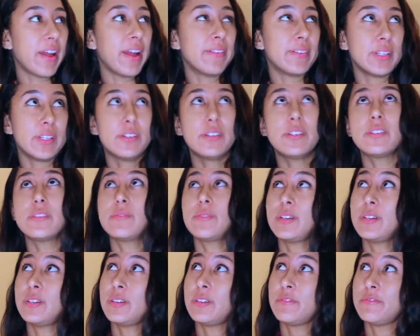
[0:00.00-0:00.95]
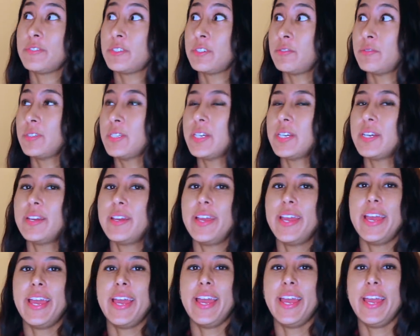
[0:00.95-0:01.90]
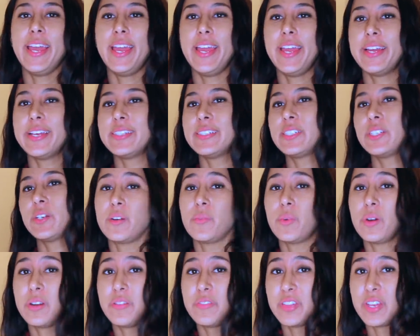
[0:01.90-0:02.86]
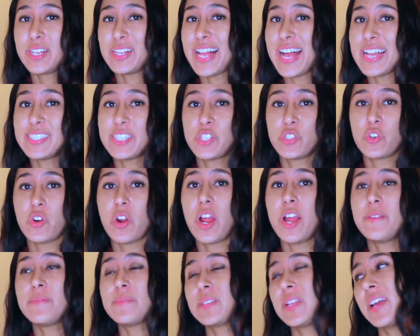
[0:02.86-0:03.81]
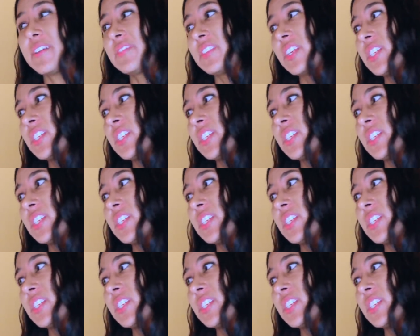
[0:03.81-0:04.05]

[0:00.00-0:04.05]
I ever learned to ride off road, and one of the classic triumphs like